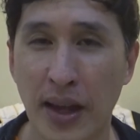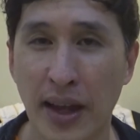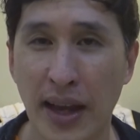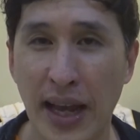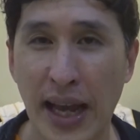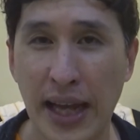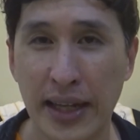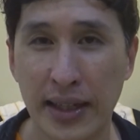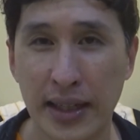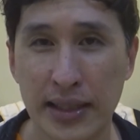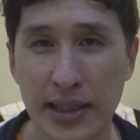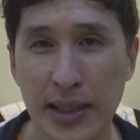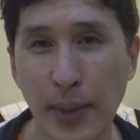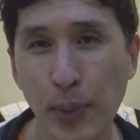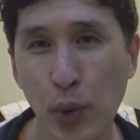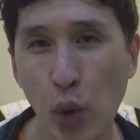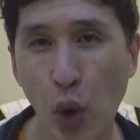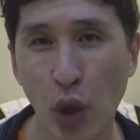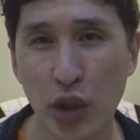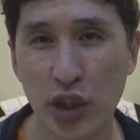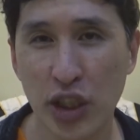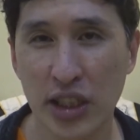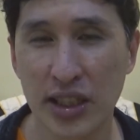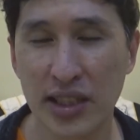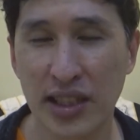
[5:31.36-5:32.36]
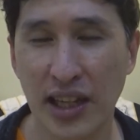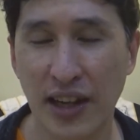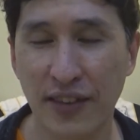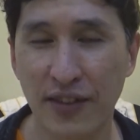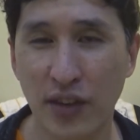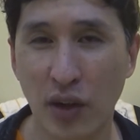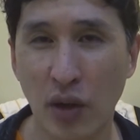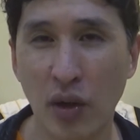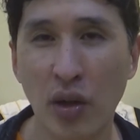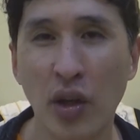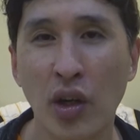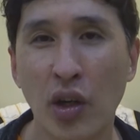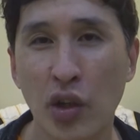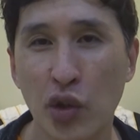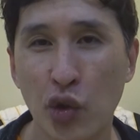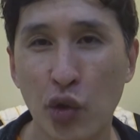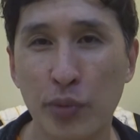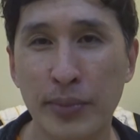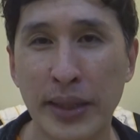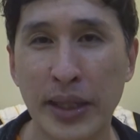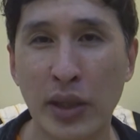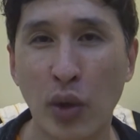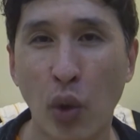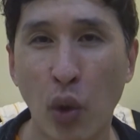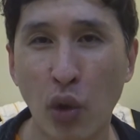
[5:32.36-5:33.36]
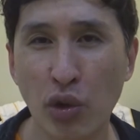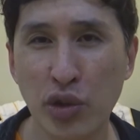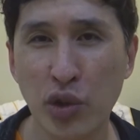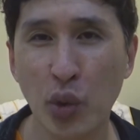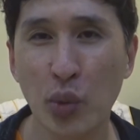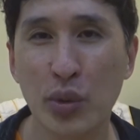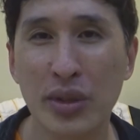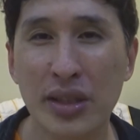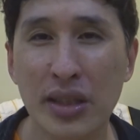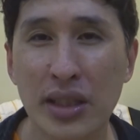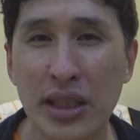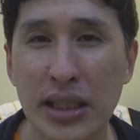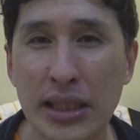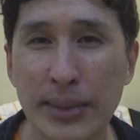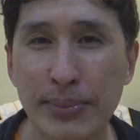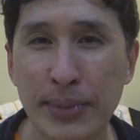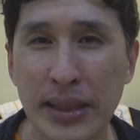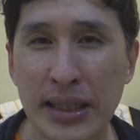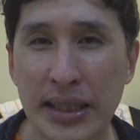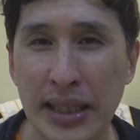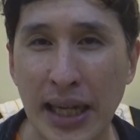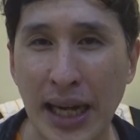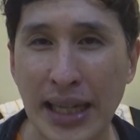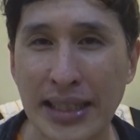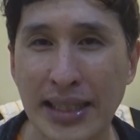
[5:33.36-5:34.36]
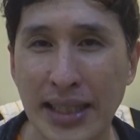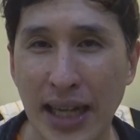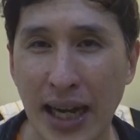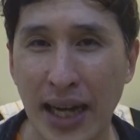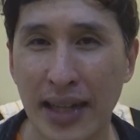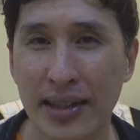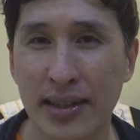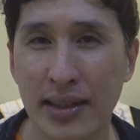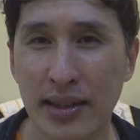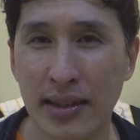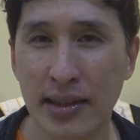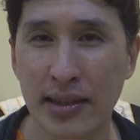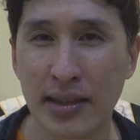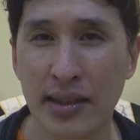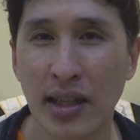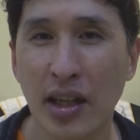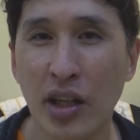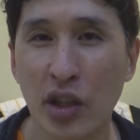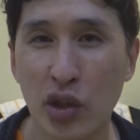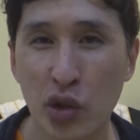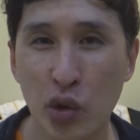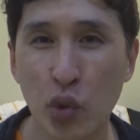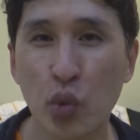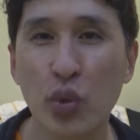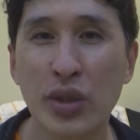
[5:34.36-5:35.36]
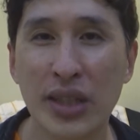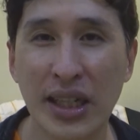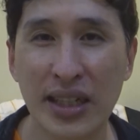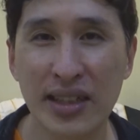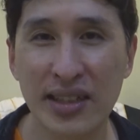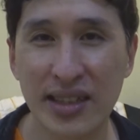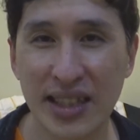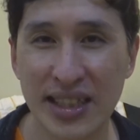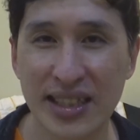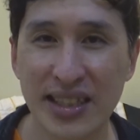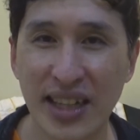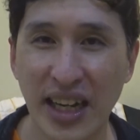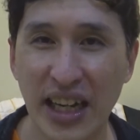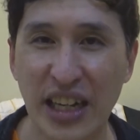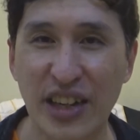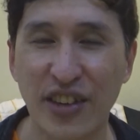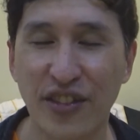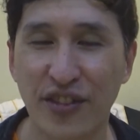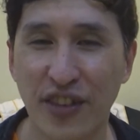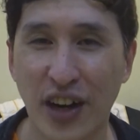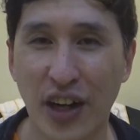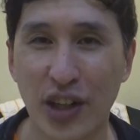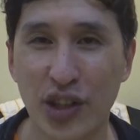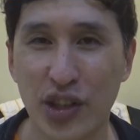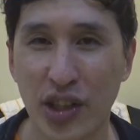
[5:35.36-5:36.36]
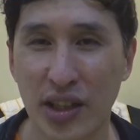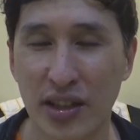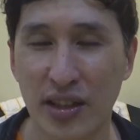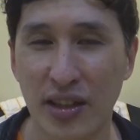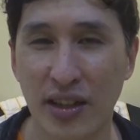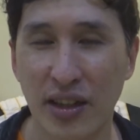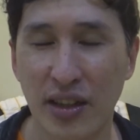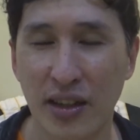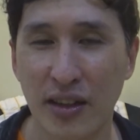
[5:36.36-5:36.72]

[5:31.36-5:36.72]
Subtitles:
At the subconscious level, you may also demonize others using this 8 function.